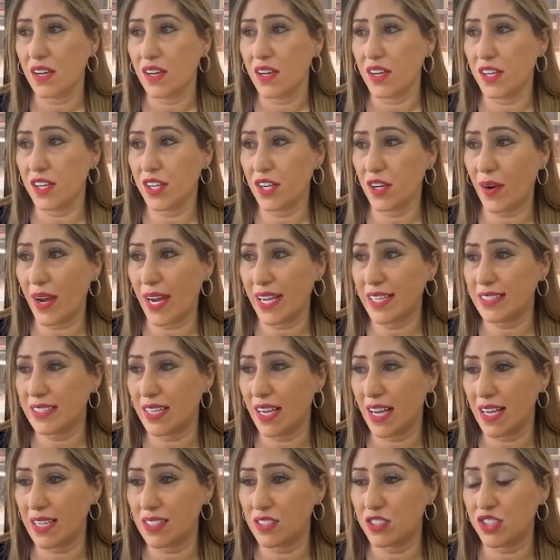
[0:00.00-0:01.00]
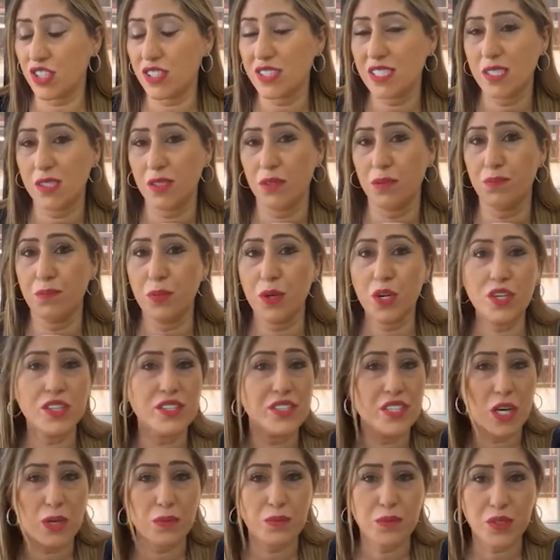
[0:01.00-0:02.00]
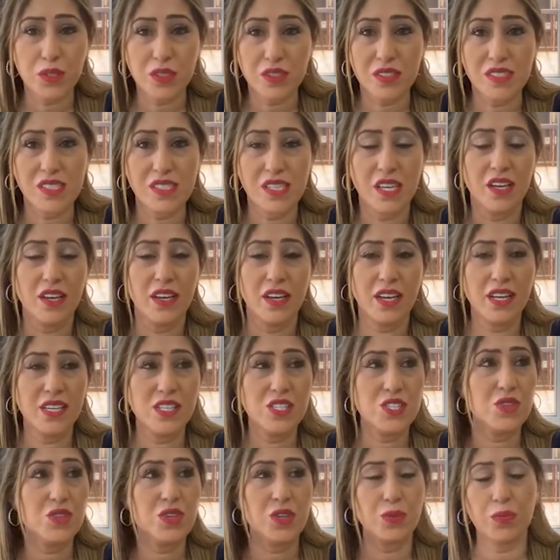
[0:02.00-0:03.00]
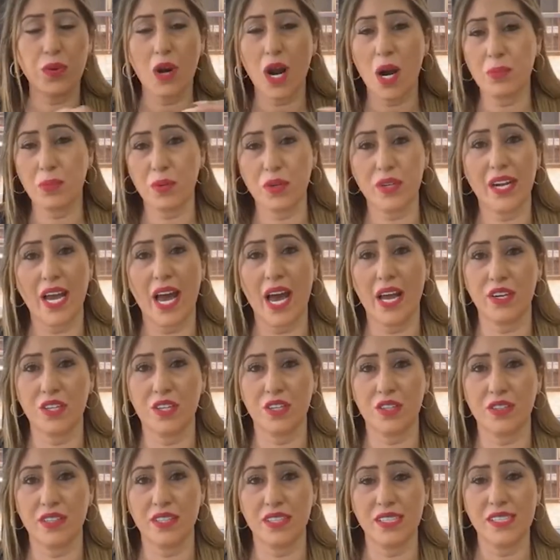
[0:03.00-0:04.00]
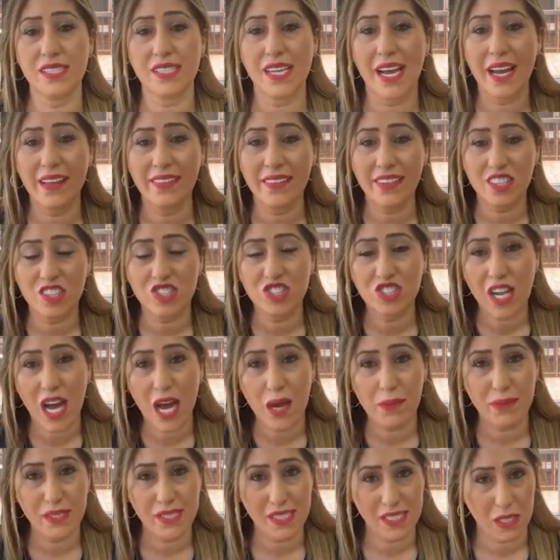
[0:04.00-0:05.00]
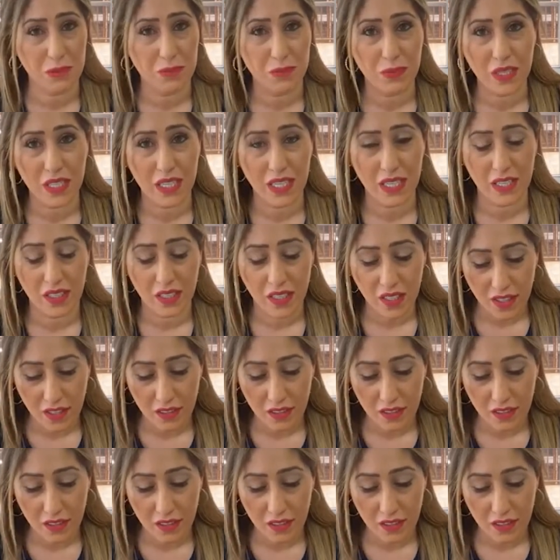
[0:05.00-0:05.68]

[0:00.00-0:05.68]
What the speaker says: and just put numbers into the proper categories, and their job is complete.